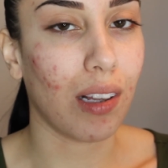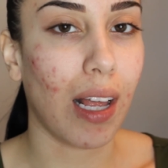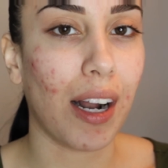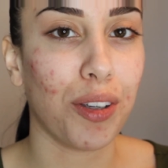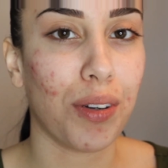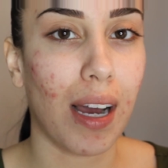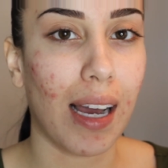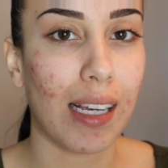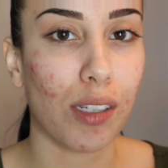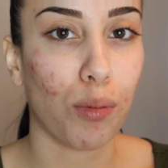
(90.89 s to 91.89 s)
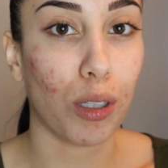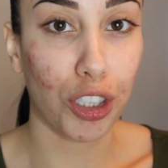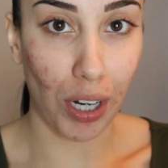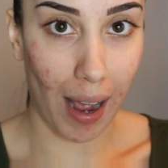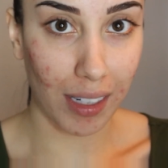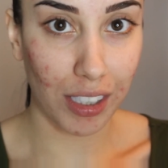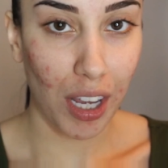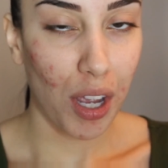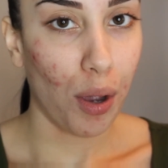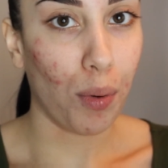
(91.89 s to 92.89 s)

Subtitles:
a lot of you guys were shocked